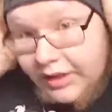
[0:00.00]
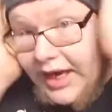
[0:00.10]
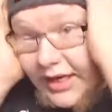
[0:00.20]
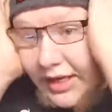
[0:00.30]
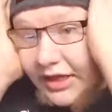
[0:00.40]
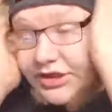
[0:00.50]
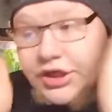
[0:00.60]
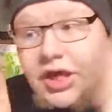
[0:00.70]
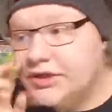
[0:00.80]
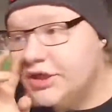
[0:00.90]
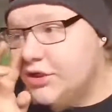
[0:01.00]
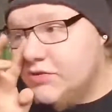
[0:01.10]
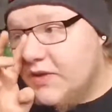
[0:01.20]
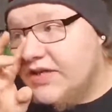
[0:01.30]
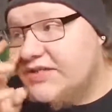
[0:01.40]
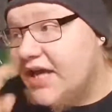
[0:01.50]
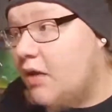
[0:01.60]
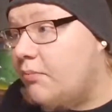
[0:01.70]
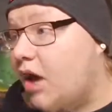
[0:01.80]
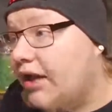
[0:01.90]
Like I did. I should have used my
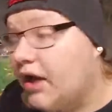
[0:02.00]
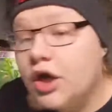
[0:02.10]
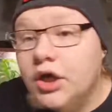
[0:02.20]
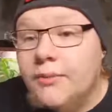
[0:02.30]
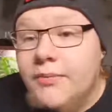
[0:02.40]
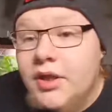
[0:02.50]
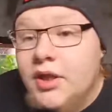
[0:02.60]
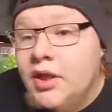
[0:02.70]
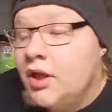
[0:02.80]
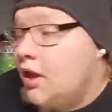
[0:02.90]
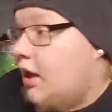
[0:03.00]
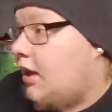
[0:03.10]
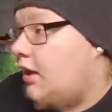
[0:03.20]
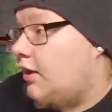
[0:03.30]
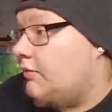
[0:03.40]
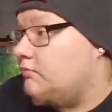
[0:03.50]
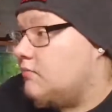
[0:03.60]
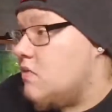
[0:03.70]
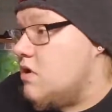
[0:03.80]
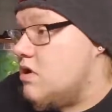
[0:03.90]
discount and bought like 100 of
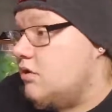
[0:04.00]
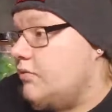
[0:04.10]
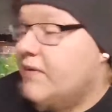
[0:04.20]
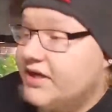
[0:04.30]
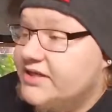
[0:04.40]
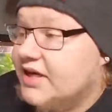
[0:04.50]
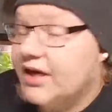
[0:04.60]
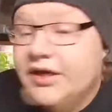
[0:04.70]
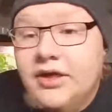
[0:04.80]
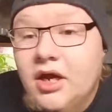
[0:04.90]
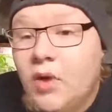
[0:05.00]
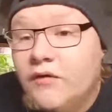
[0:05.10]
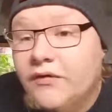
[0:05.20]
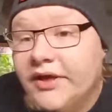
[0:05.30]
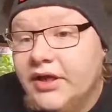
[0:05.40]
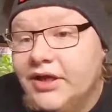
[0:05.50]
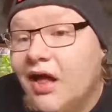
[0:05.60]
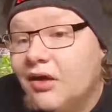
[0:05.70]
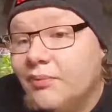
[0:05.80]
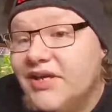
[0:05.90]
them. With my discount, I could have got them all for like
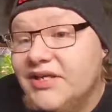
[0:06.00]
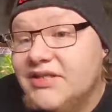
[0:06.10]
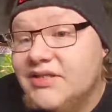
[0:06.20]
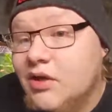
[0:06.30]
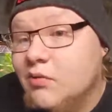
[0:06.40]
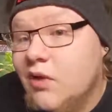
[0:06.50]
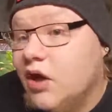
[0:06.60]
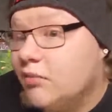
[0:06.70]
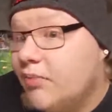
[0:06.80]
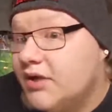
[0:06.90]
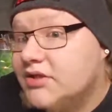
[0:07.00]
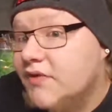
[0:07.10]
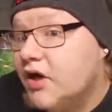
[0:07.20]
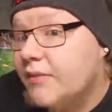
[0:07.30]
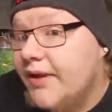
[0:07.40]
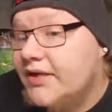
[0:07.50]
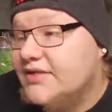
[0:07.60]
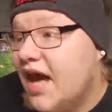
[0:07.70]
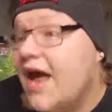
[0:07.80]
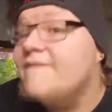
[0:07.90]
$1 a piece. So $100 for 100
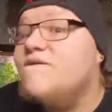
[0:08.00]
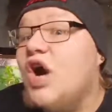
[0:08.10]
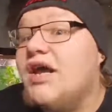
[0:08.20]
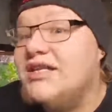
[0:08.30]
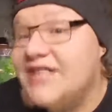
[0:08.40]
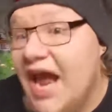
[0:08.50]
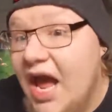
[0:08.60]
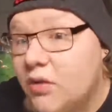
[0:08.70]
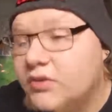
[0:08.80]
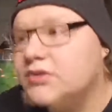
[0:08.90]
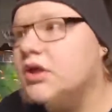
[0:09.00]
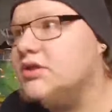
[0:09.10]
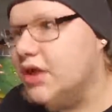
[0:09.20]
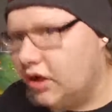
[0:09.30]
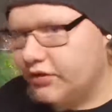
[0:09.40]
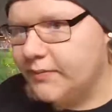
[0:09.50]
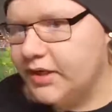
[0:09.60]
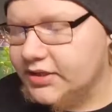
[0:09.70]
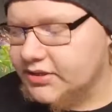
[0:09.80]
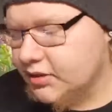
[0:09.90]
betas, I am fucking down. As long as they're healthy
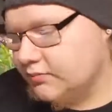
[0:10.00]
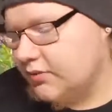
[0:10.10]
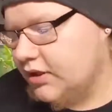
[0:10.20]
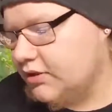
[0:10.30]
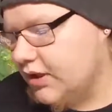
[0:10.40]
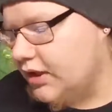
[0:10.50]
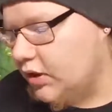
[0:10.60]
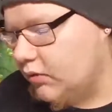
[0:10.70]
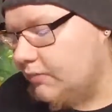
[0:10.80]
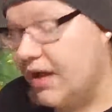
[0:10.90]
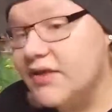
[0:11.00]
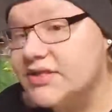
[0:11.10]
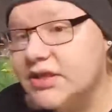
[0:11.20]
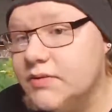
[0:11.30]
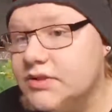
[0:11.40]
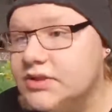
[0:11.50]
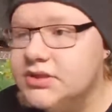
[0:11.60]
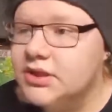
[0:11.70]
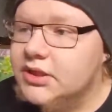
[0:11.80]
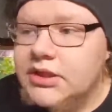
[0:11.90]
betas. I don't want to buy the sick
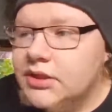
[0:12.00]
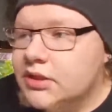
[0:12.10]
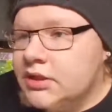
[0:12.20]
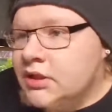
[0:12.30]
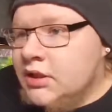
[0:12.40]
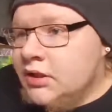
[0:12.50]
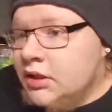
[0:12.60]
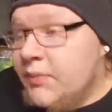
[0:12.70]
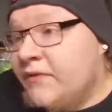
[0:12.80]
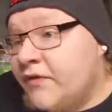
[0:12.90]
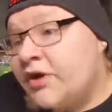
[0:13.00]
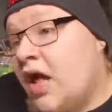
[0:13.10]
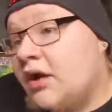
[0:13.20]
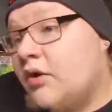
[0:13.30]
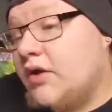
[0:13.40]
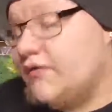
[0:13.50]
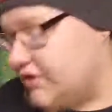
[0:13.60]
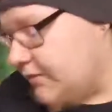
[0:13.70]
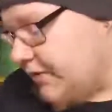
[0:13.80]
ones. I mean, if they're $1, I don't give a shit.